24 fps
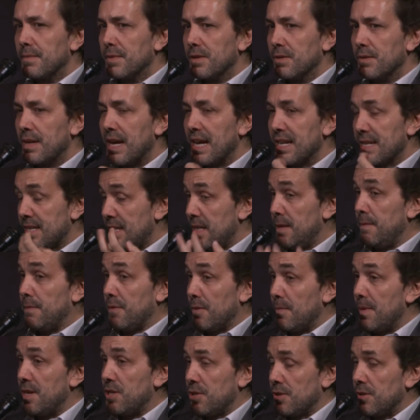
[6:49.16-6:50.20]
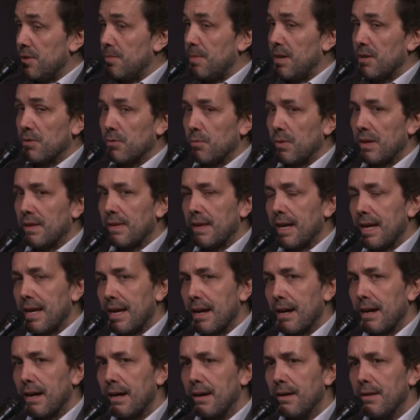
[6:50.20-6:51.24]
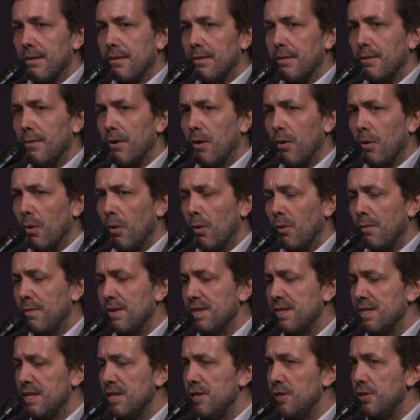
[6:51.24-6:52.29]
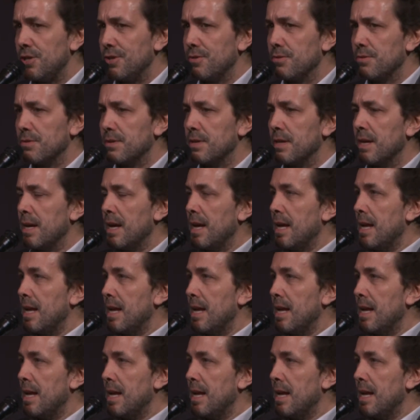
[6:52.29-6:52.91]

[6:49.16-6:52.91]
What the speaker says: get information about what they are, all these issues.